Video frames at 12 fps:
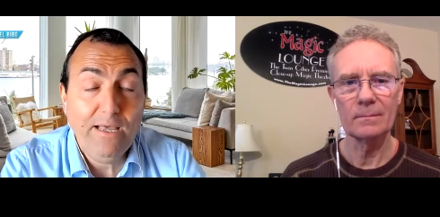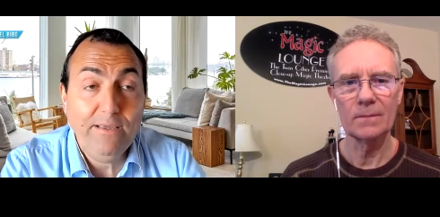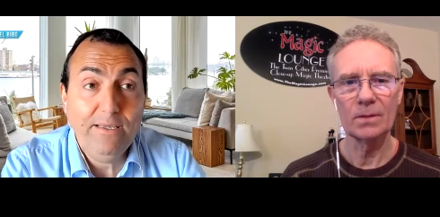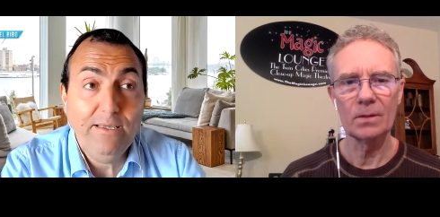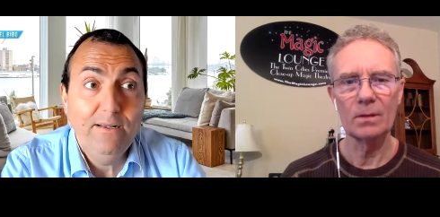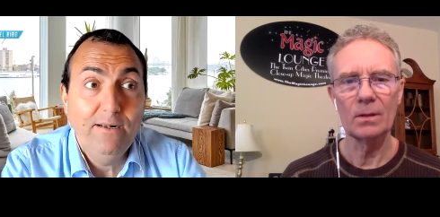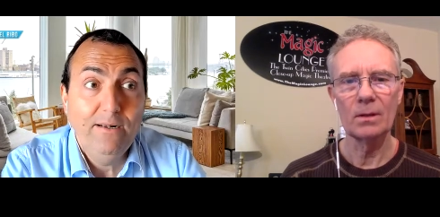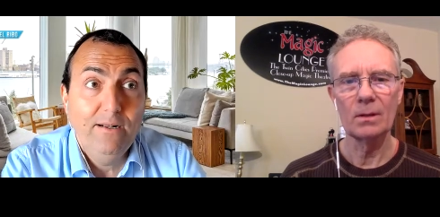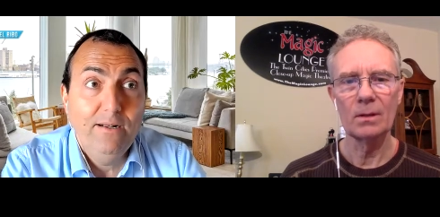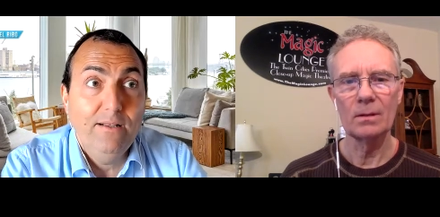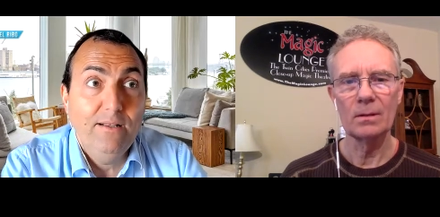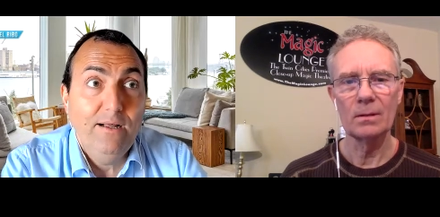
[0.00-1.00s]
Speaker 1: I,
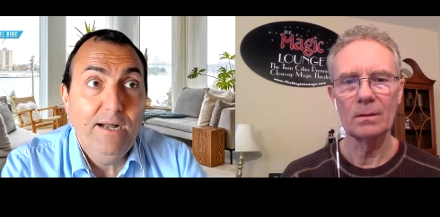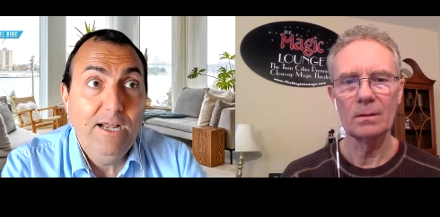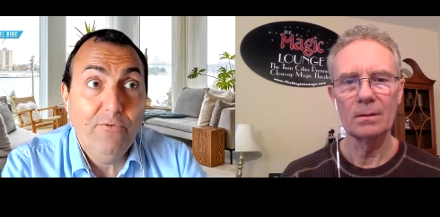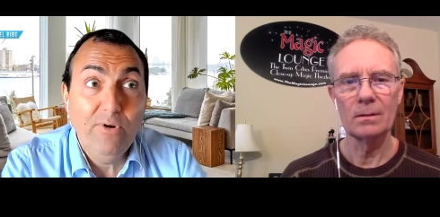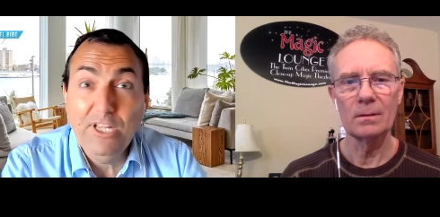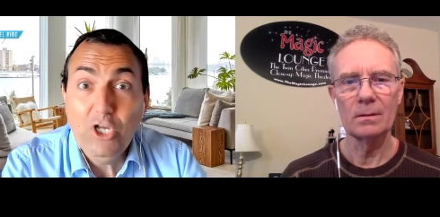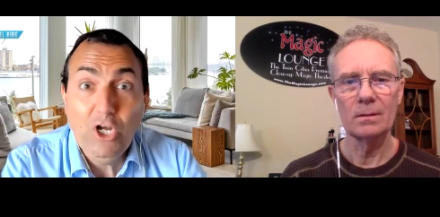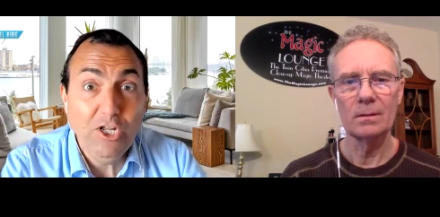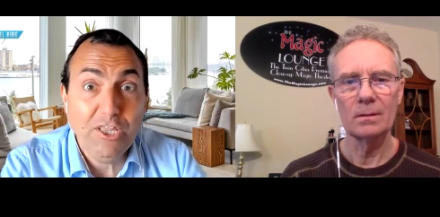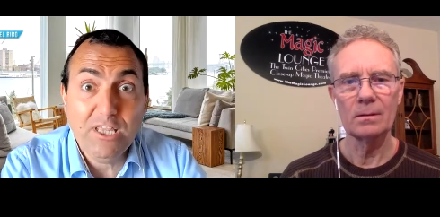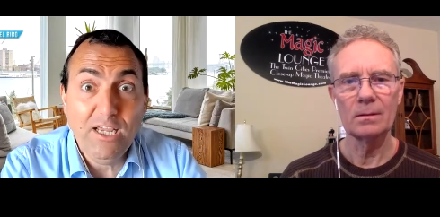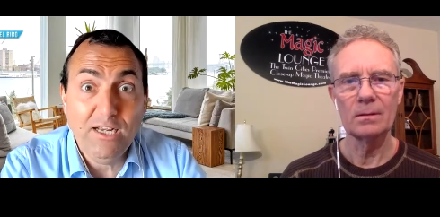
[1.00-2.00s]
I really don't
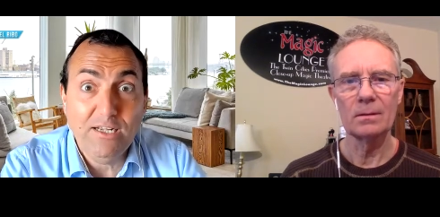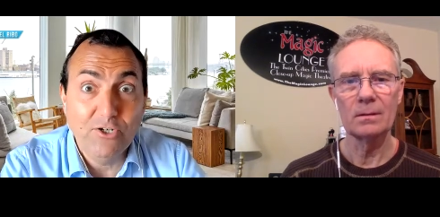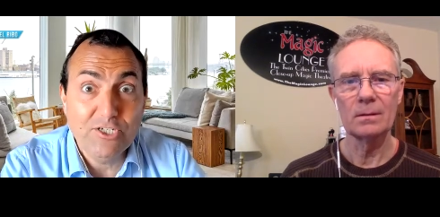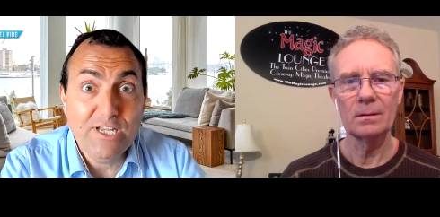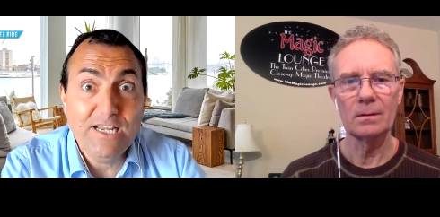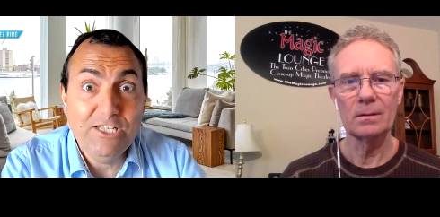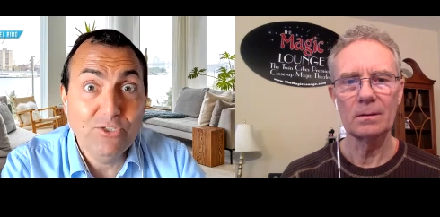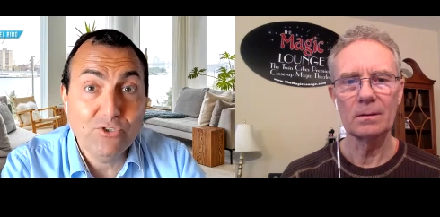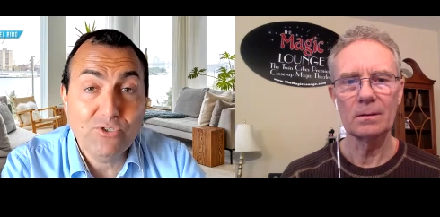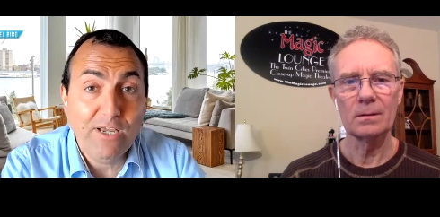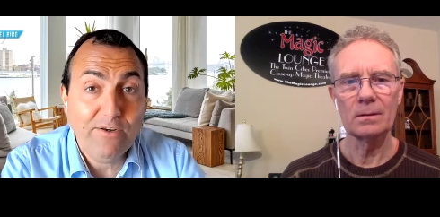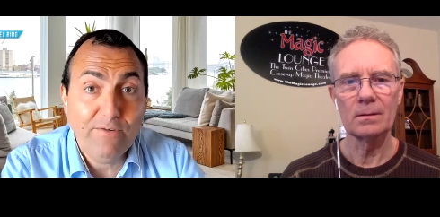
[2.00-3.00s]
think there's any industry
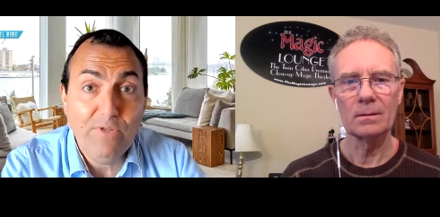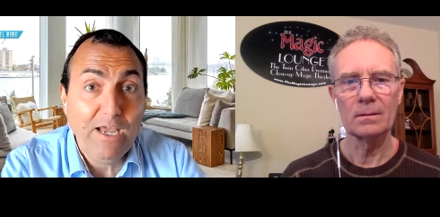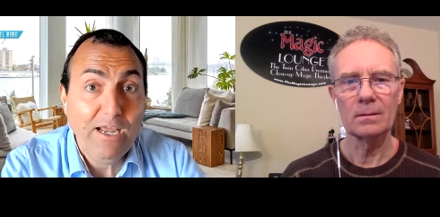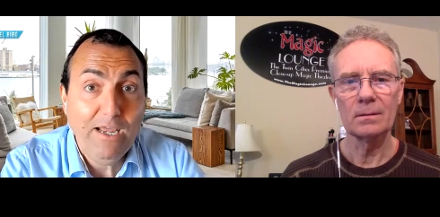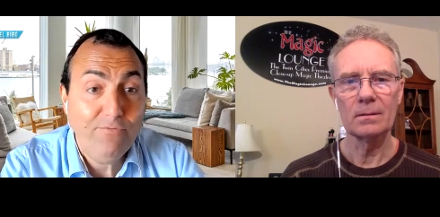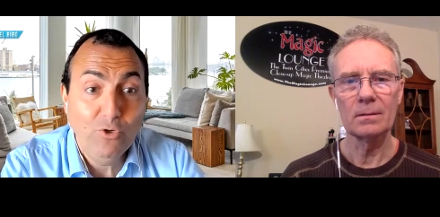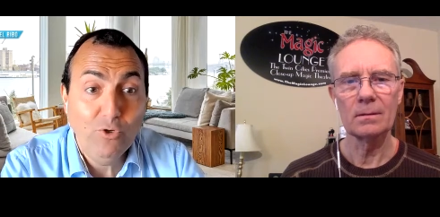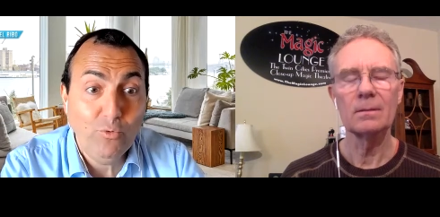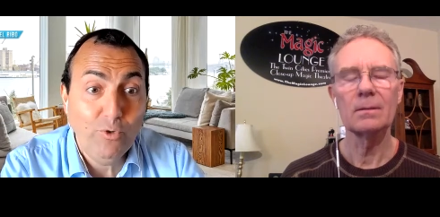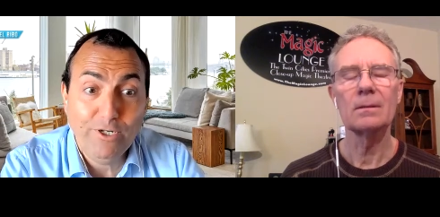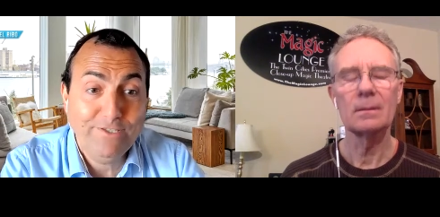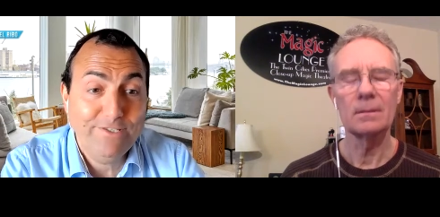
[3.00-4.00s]
I have I have not
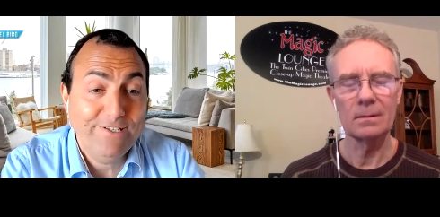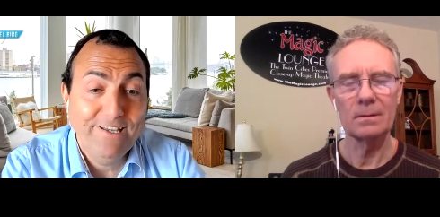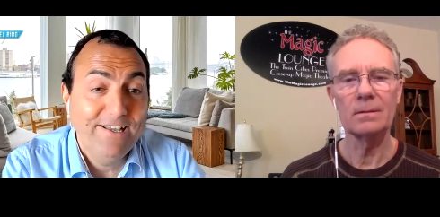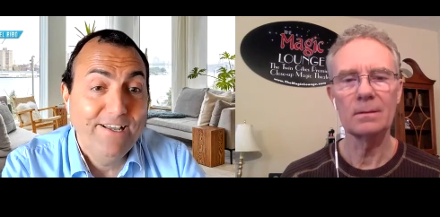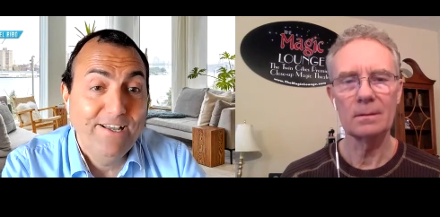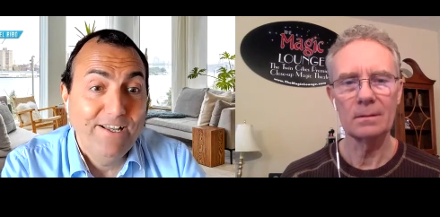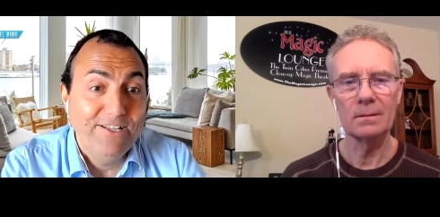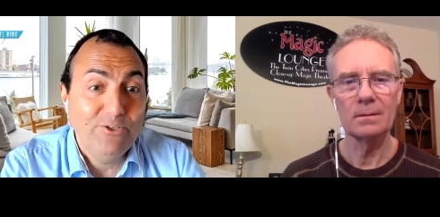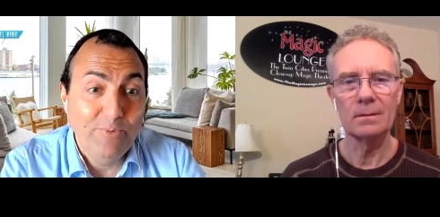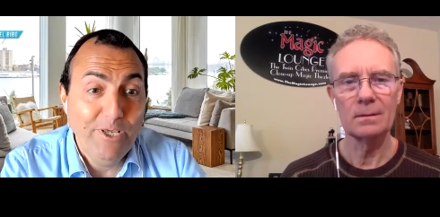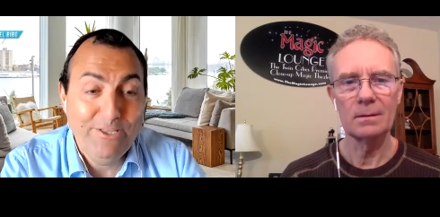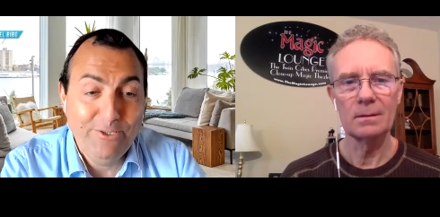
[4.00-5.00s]
worked to
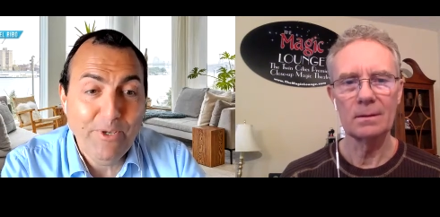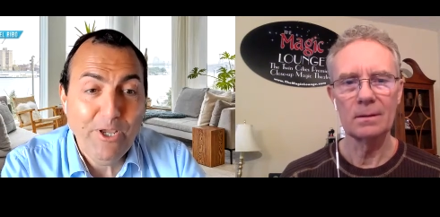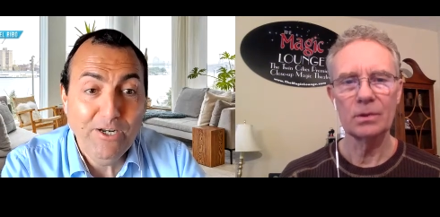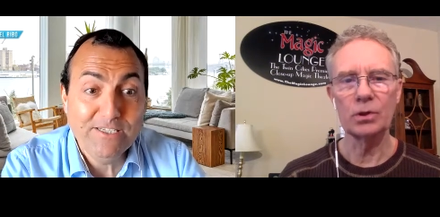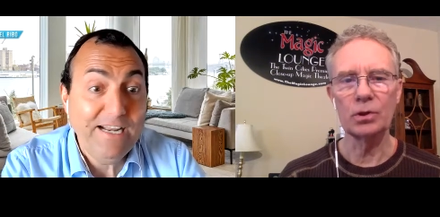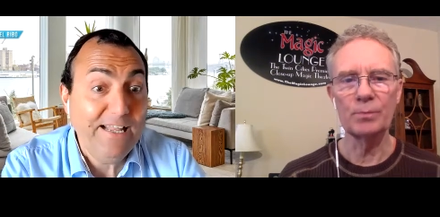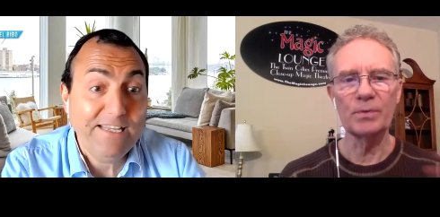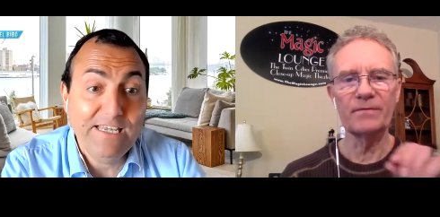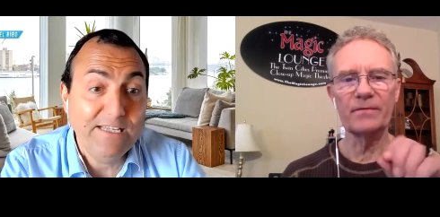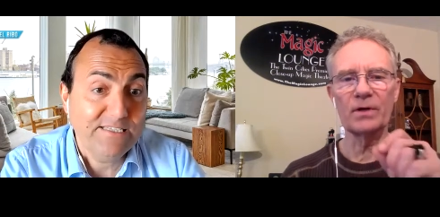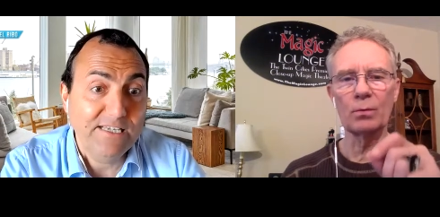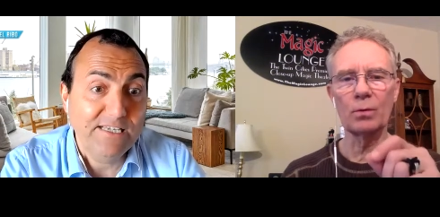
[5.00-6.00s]
be to be honest. So you I mean,
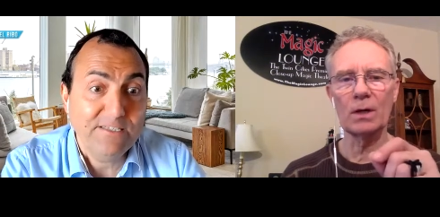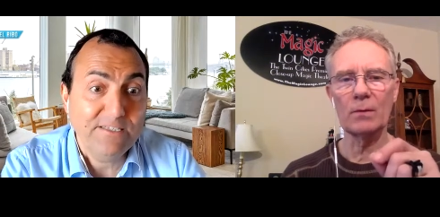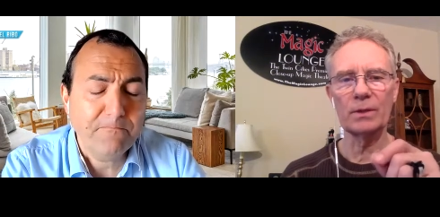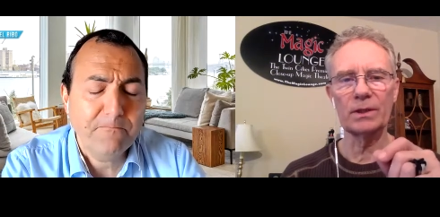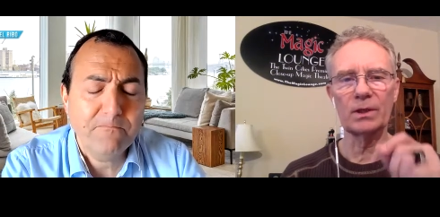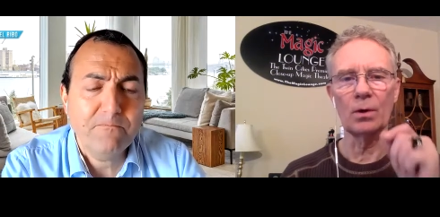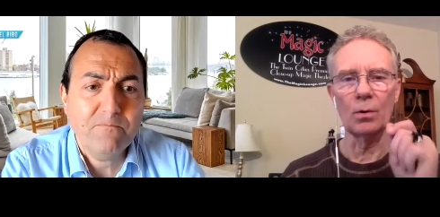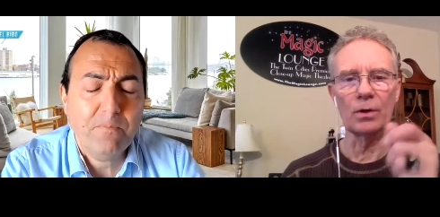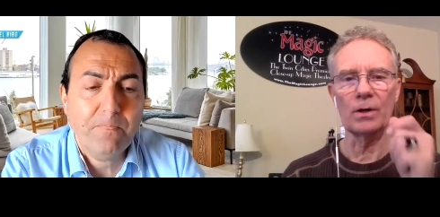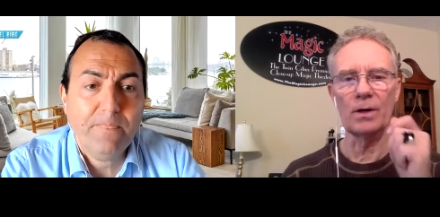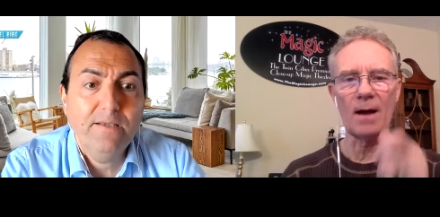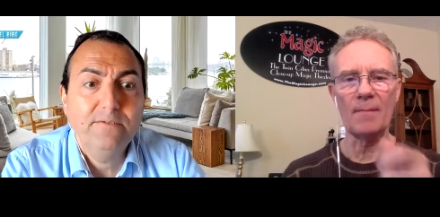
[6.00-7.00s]
prefer
Speaker 2: to work with the
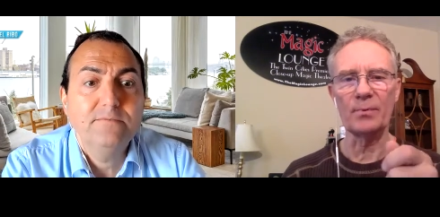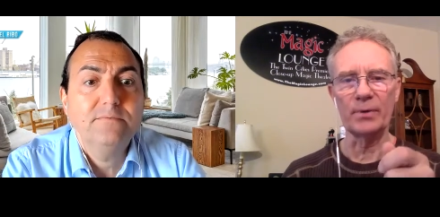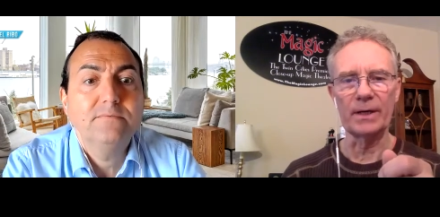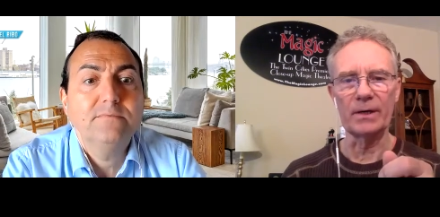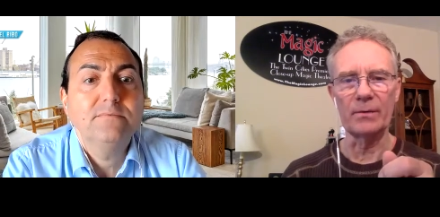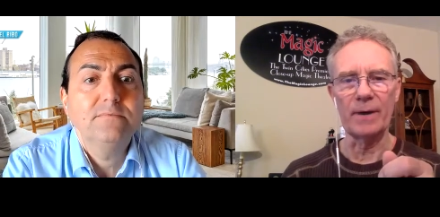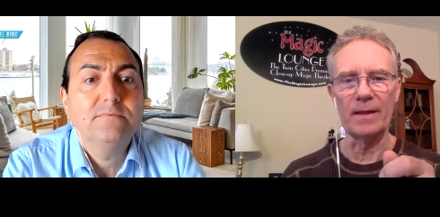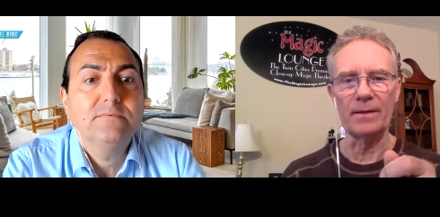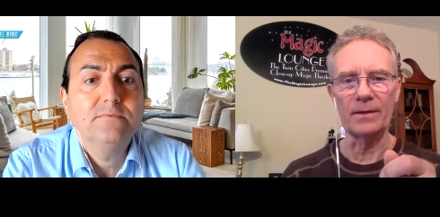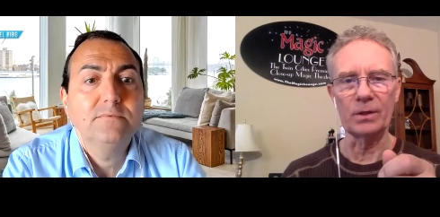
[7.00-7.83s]
owner operator rather